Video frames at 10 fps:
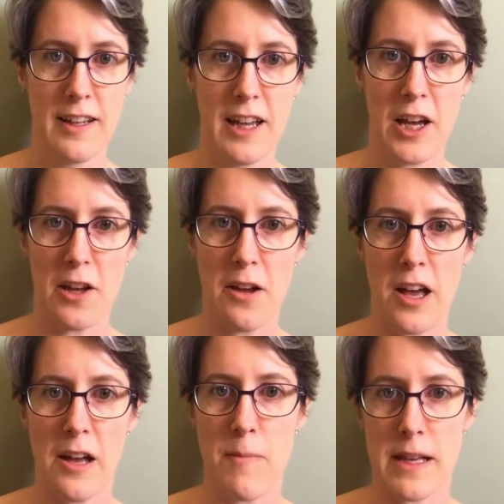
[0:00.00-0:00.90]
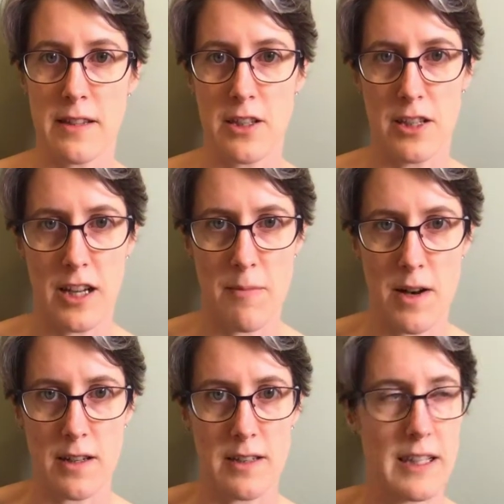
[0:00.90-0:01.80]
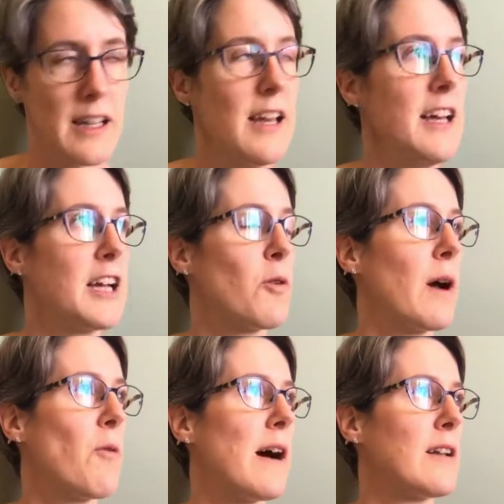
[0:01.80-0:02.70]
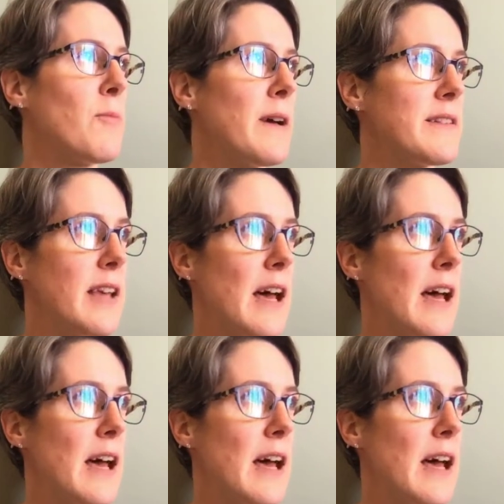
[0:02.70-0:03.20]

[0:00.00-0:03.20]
her message and her marketing quite well. But